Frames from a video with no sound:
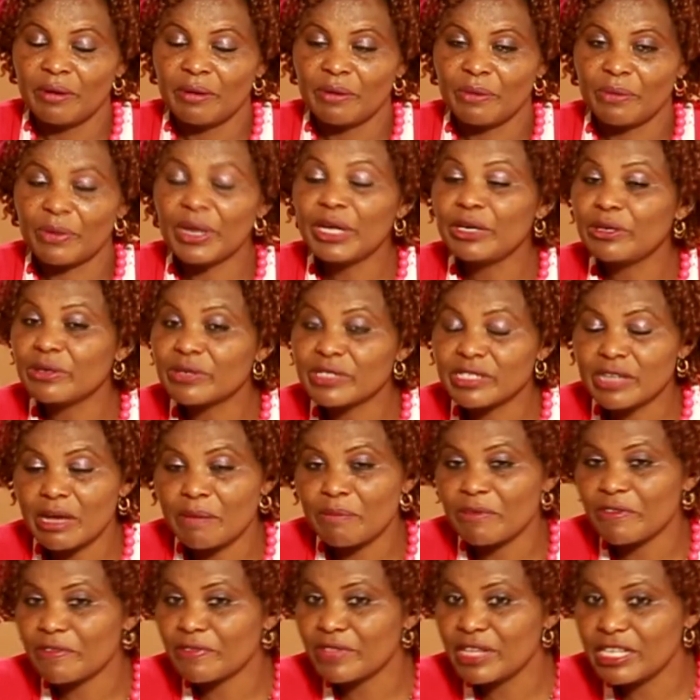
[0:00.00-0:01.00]
We know
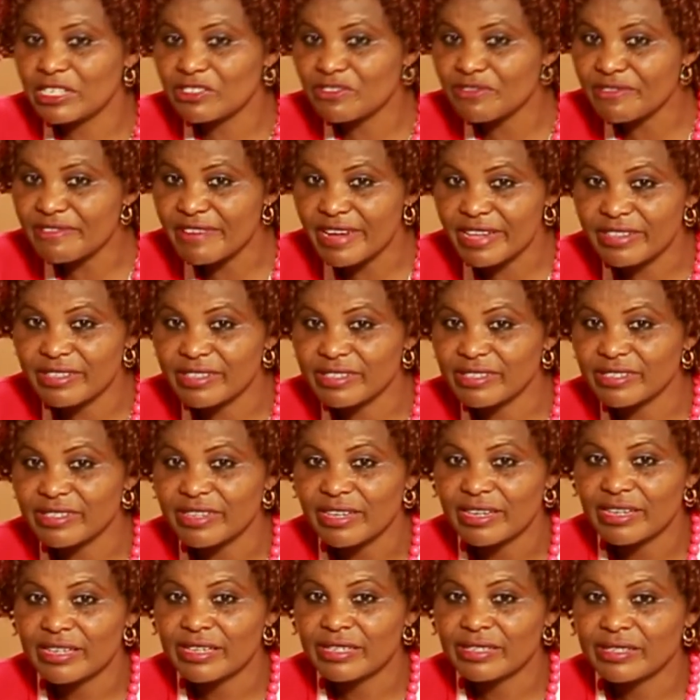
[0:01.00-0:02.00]
some of these threats,
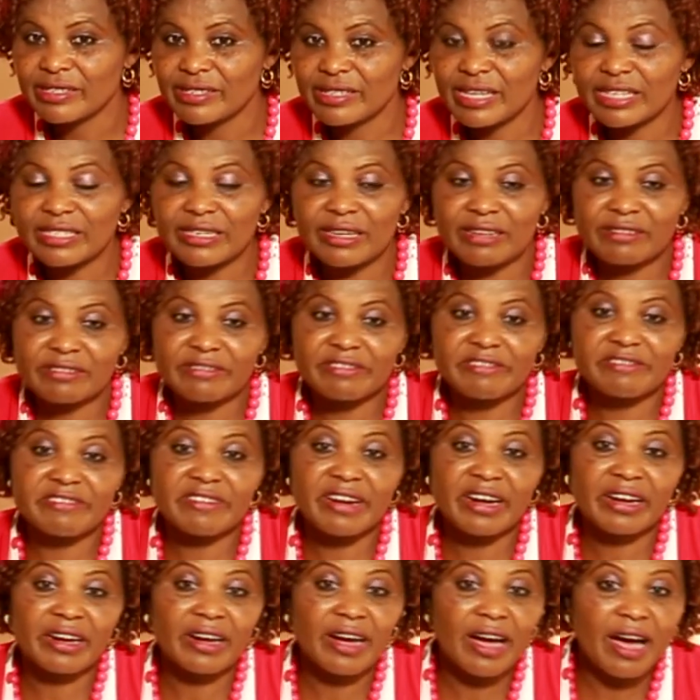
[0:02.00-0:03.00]
such as
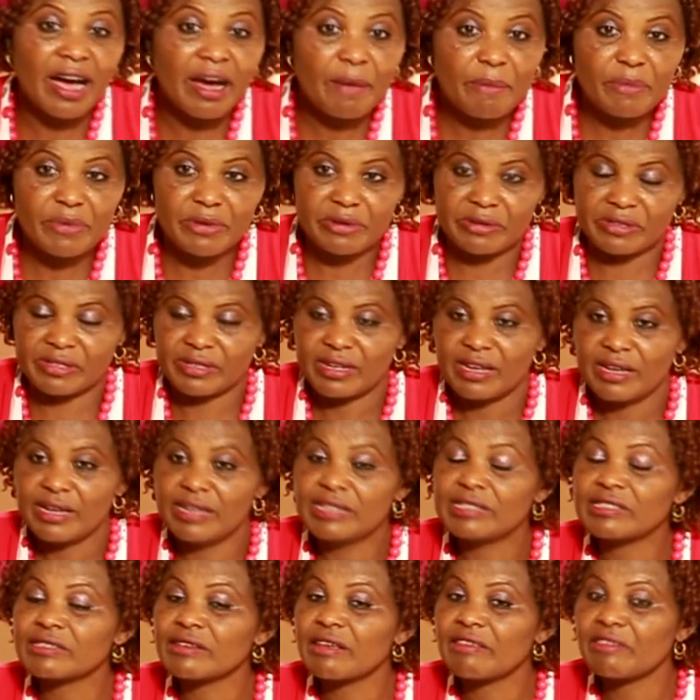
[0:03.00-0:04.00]
drug abuse.
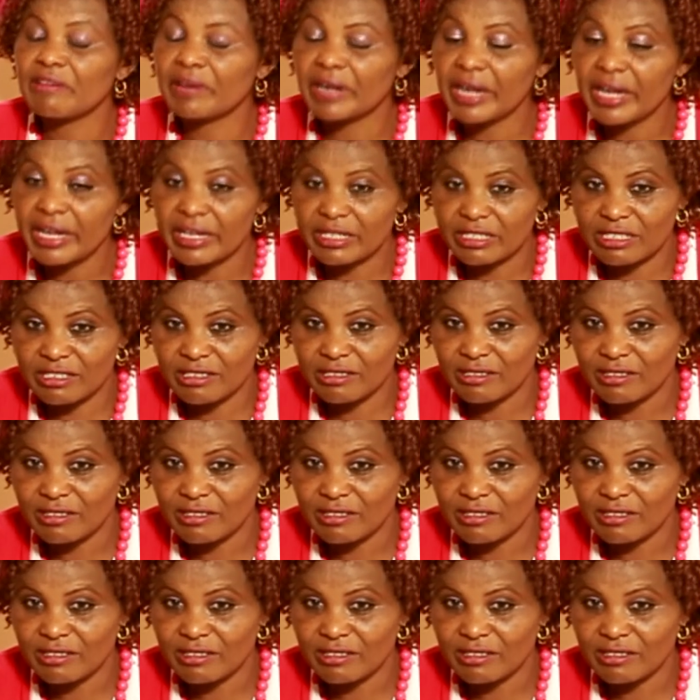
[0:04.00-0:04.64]
It's a threat.